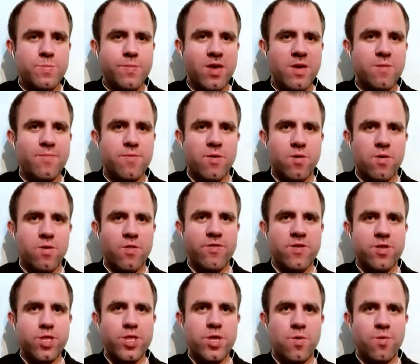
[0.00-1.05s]
people
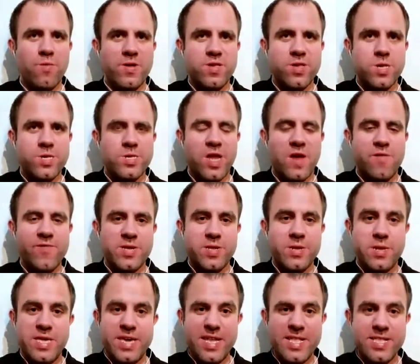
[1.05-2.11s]
that don't necessarily
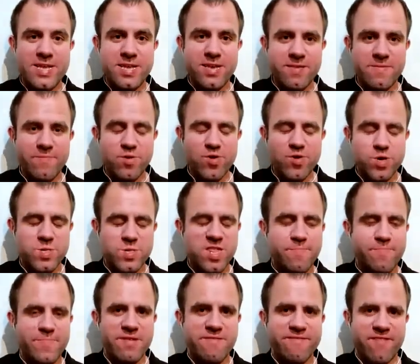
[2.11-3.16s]
need it. You just need a
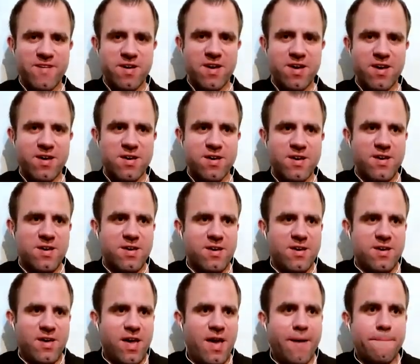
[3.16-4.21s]
bit of a
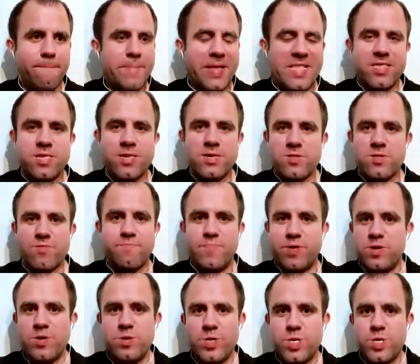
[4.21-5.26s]
mental
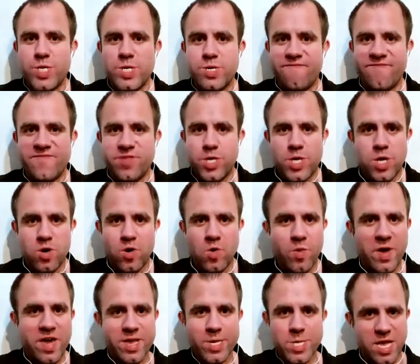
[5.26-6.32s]
boost for 2
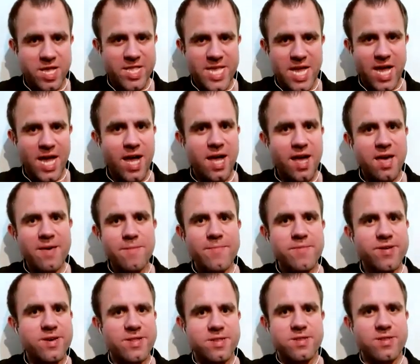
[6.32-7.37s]
weeks at a time,
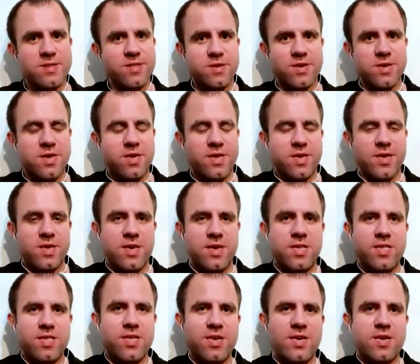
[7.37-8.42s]
and
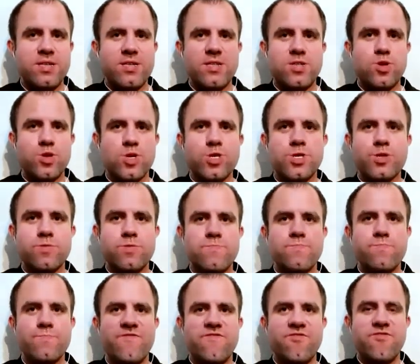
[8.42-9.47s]
it just
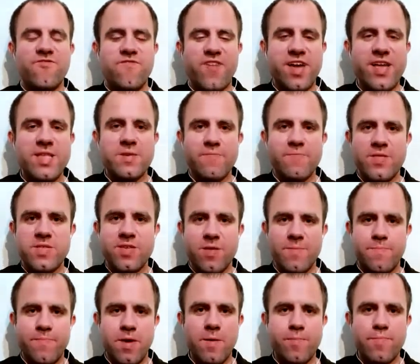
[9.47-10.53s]
frustrated me that the
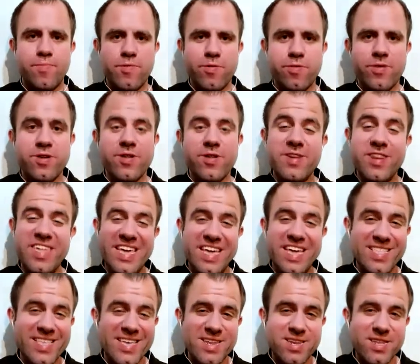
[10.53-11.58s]
people that
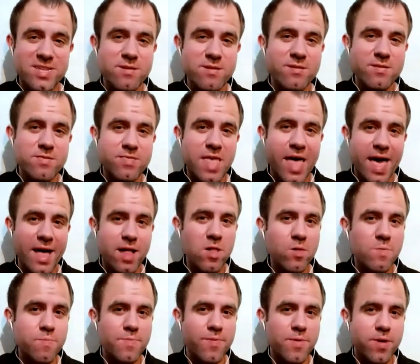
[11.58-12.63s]
needed the
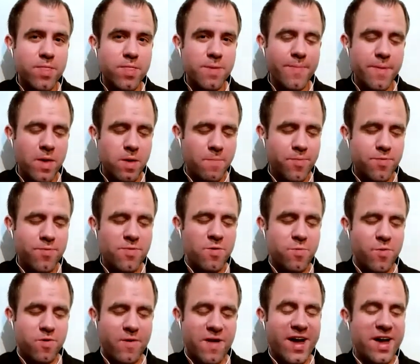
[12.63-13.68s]
help and the people that
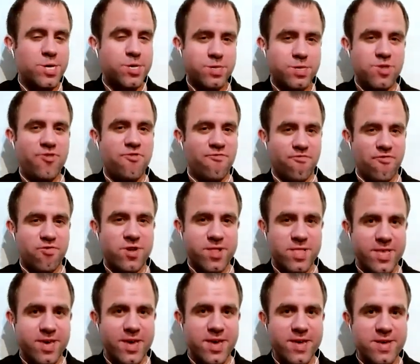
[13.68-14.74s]
were actually
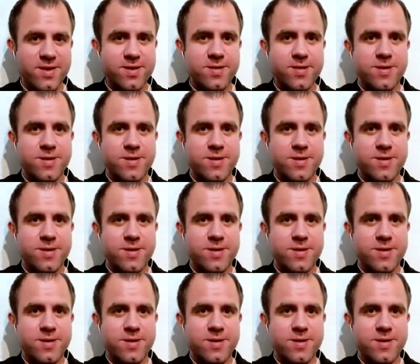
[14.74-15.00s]
struggling,